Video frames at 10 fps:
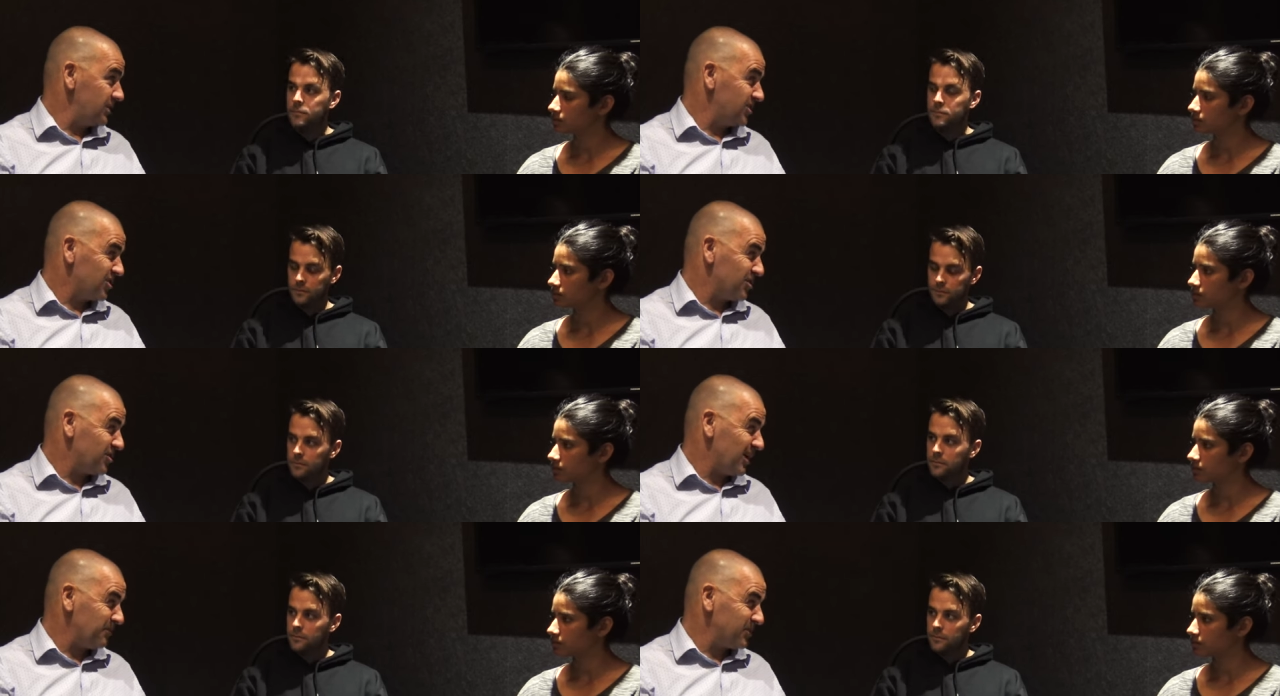Speaker 1: in
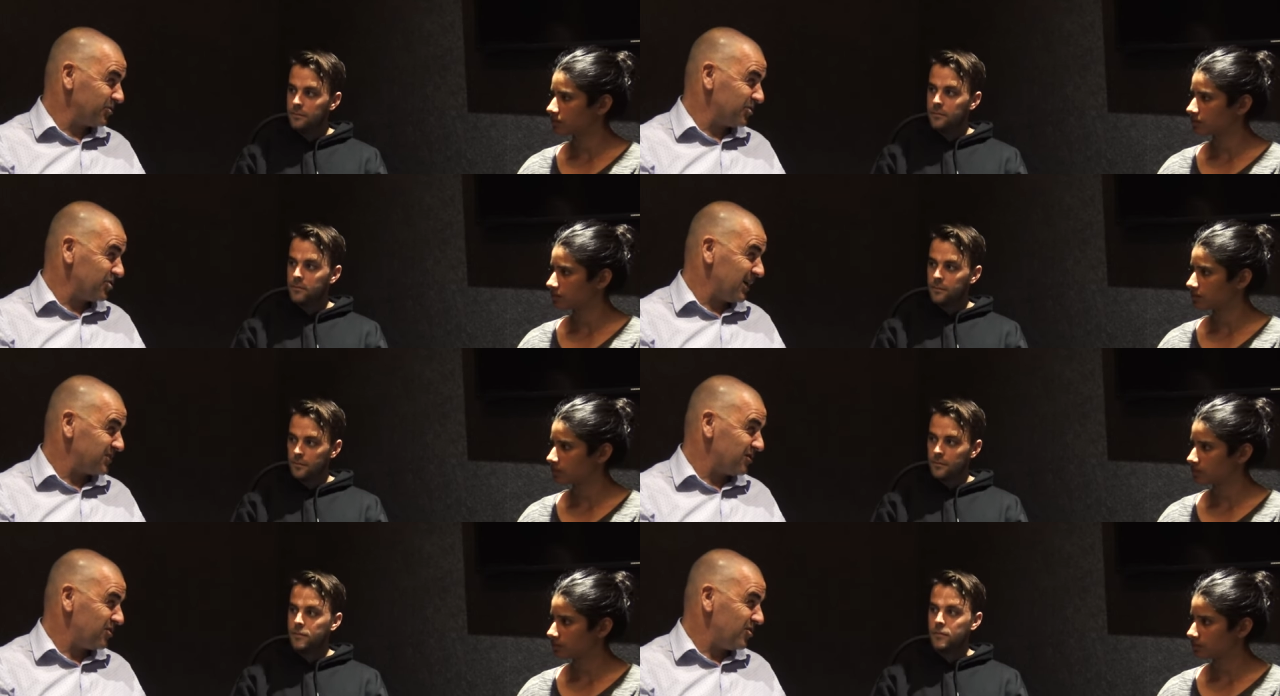up till
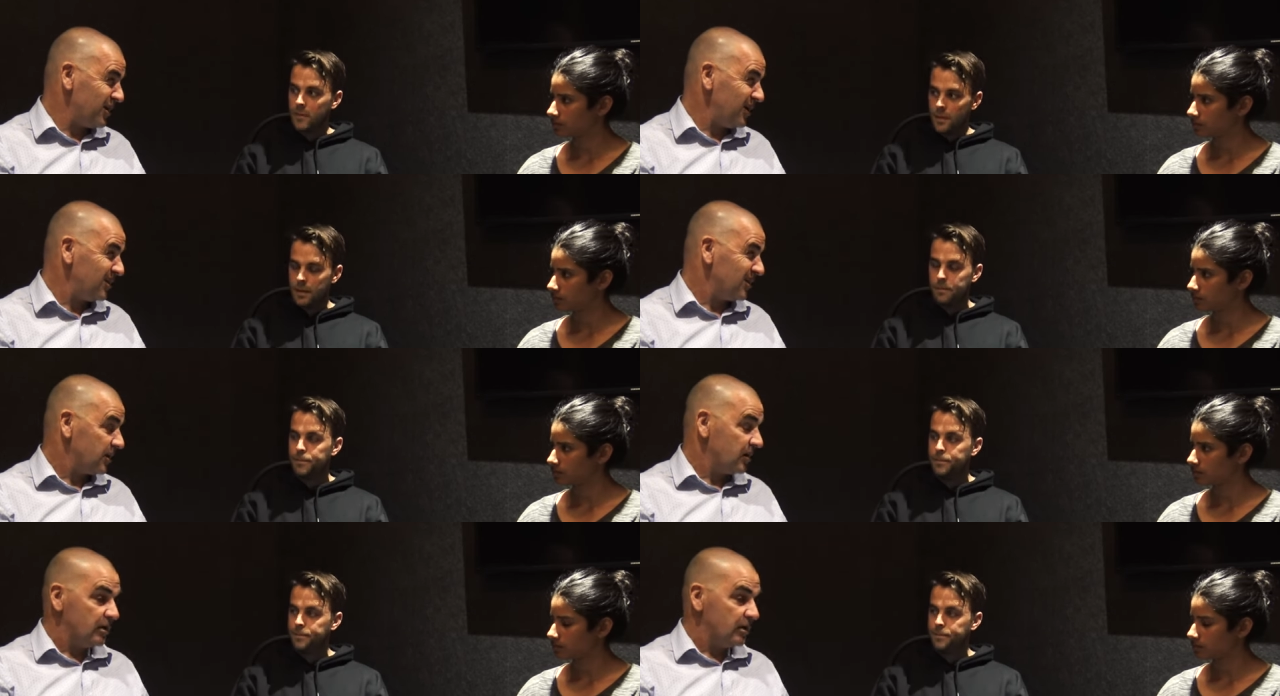2013. Yep.